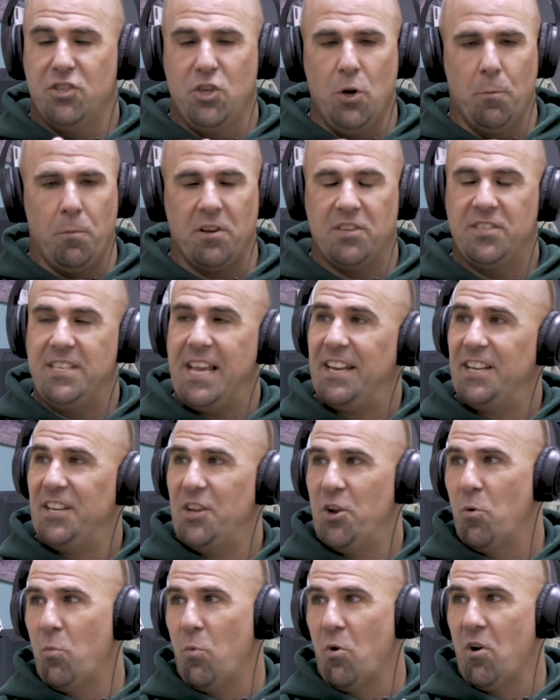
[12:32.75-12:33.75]

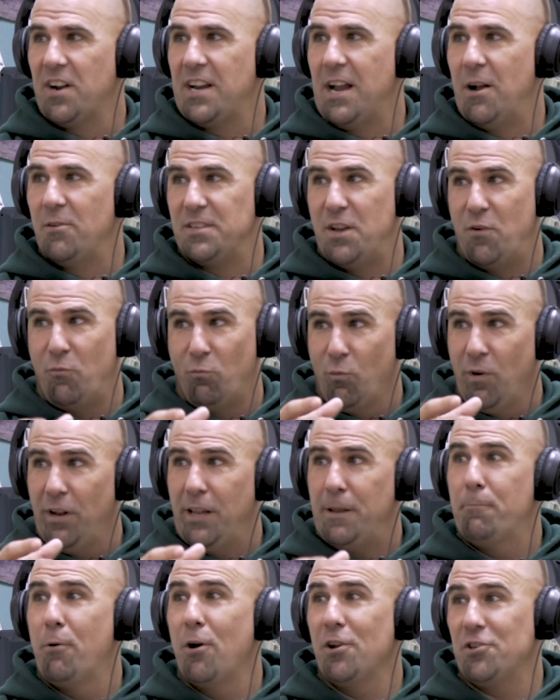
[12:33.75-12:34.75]
supersetting your workouts and
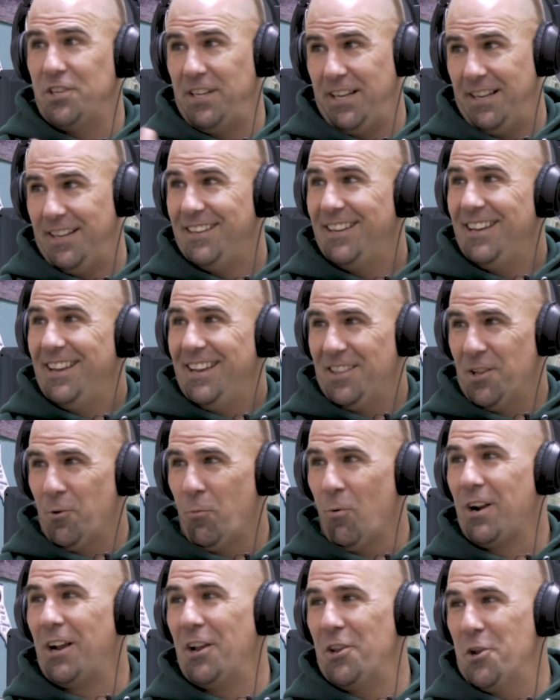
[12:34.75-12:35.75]
really pushing it, the
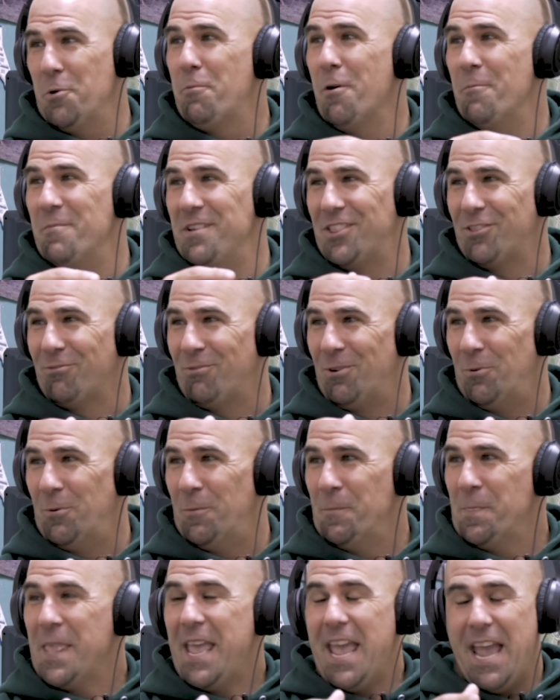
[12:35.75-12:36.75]
workout you put me through,
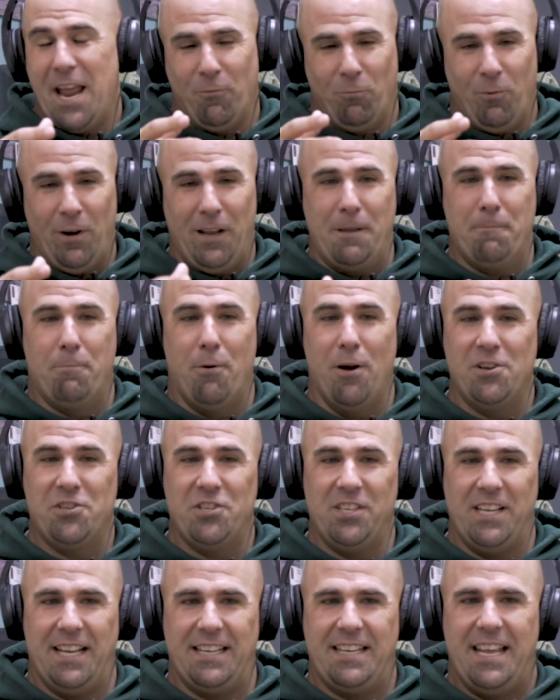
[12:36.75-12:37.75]
and really
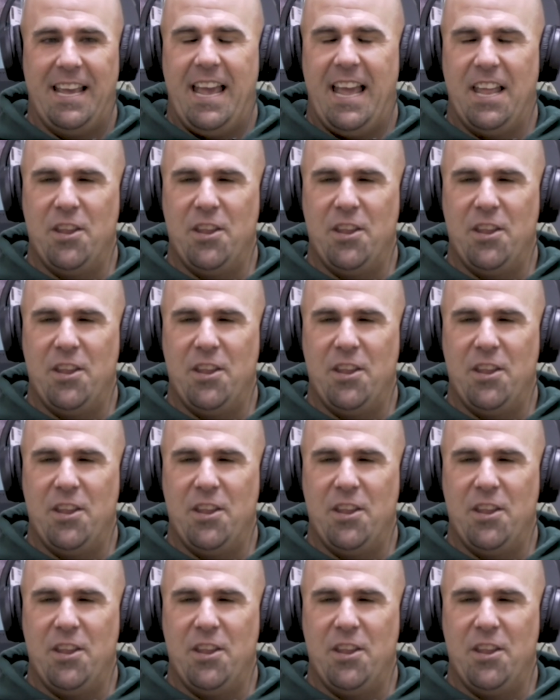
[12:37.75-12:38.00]
pushing it.